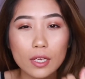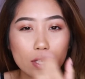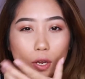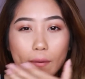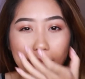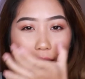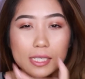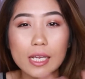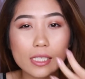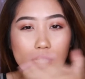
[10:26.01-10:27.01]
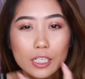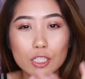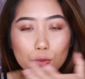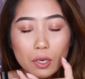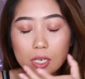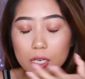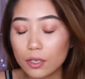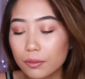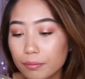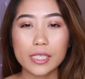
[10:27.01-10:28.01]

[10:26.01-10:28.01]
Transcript: you know, this section right here.